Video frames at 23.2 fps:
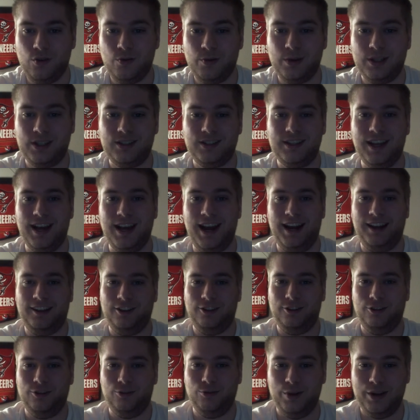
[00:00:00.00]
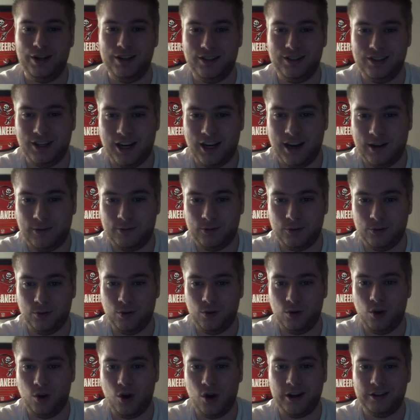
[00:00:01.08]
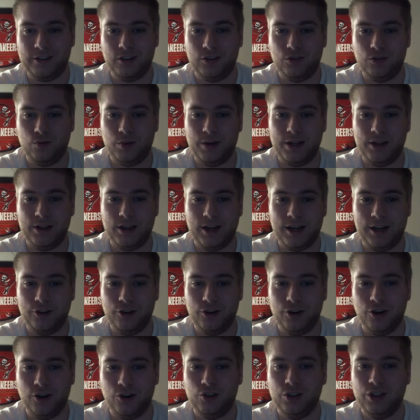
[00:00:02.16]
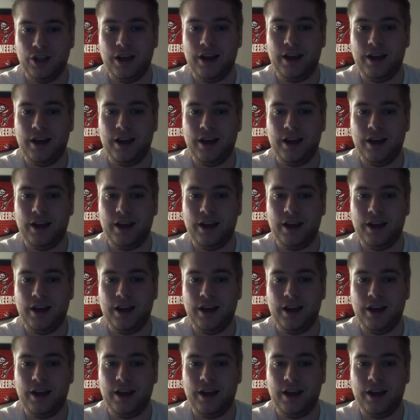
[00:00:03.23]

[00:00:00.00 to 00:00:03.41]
who was sacked 3 times for a loss of 29 yards,